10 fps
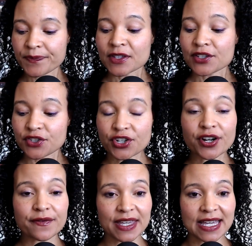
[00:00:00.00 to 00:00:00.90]

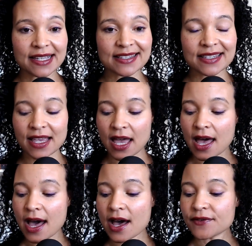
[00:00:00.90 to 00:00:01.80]
servings
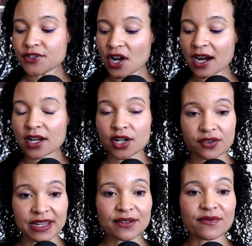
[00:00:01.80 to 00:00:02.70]
of dark
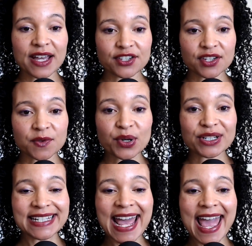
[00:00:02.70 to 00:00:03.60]
green veggies per
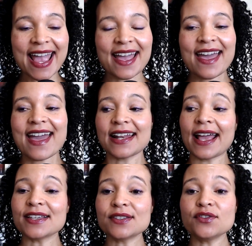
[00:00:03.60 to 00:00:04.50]
day. And I
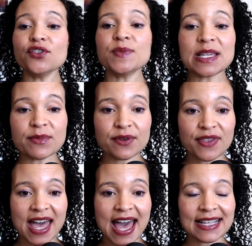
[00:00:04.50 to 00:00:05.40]
assume some of
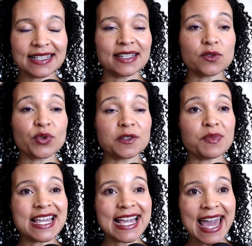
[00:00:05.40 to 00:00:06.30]
that is what's
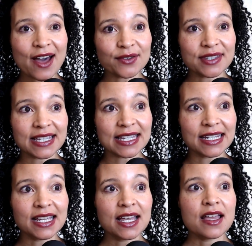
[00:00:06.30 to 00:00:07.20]
being counted
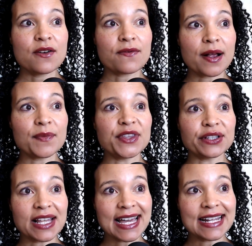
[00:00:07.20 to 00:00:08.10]
from the
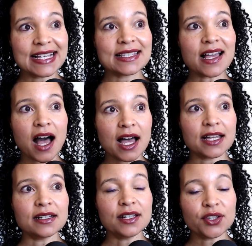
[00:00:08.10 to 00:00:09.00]
lettuce
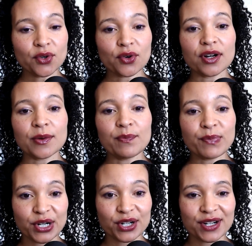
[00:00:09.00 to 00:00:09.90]
on your
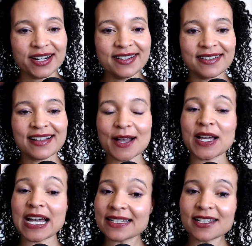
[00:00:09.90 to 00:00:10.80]
burger.
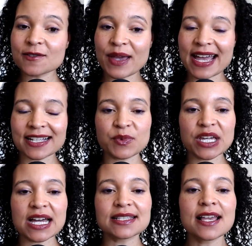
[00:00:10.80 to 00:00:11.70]
I suspect,
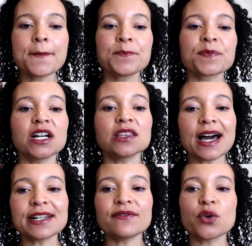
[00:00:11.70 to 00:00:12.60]
because a lot
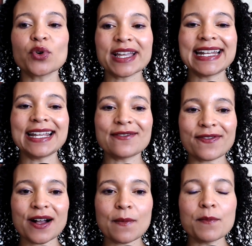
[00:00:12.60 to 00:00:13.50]
of it we're getting
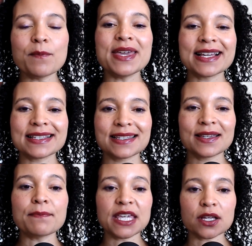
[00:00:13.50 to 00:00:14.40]
from mixed
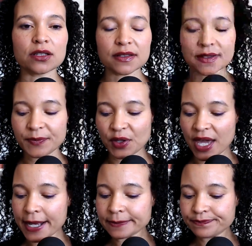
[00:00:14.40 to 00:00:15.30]
meals, okay?